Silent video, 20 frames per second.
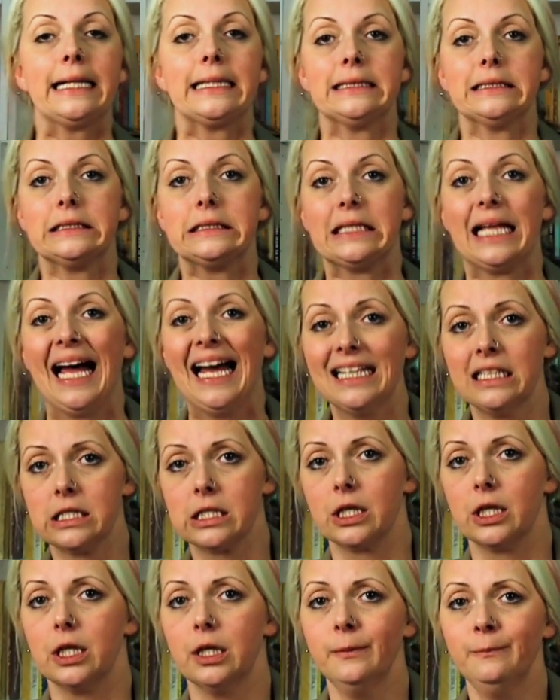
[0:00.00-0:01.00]

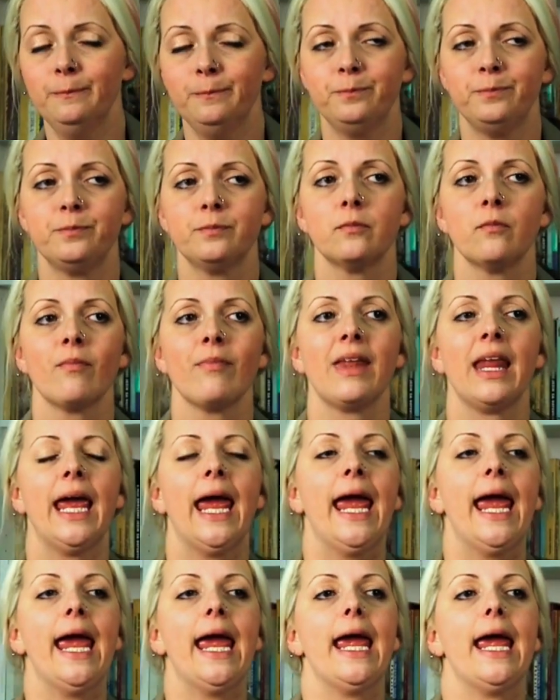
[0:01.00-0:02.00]
Latter
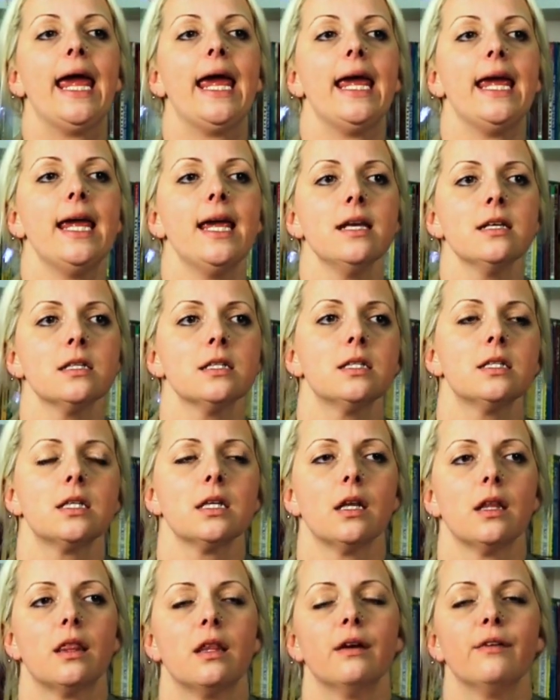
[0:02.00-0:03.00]

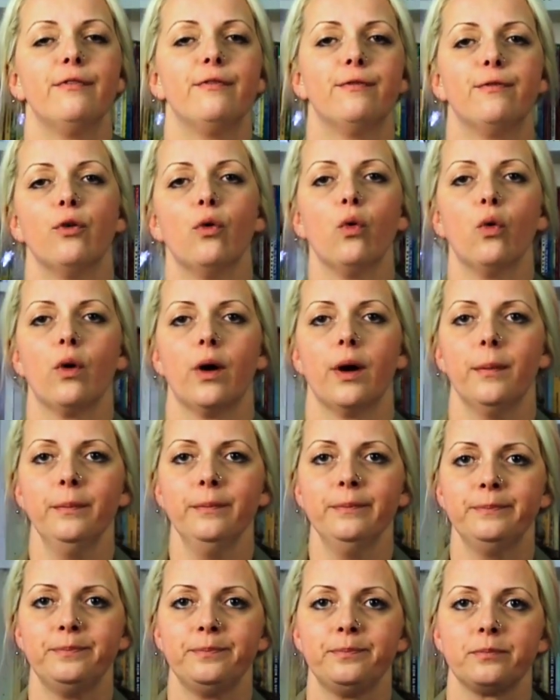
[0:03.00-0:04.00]
is the form